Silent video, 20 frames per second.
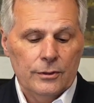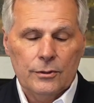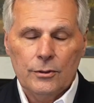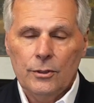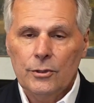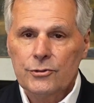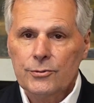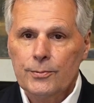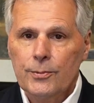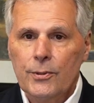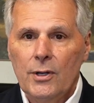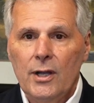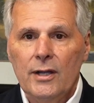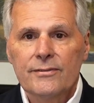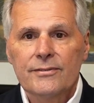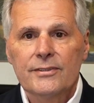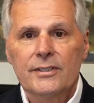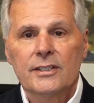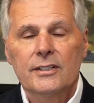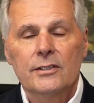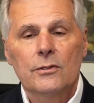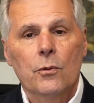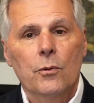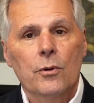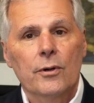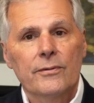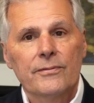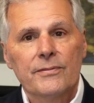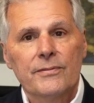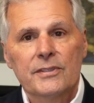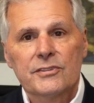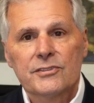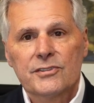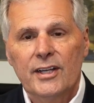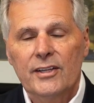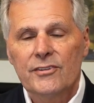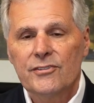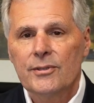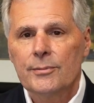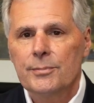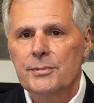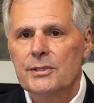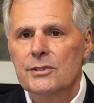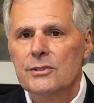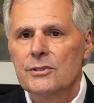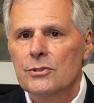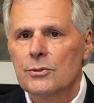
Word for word: gross profit, or if it's got something to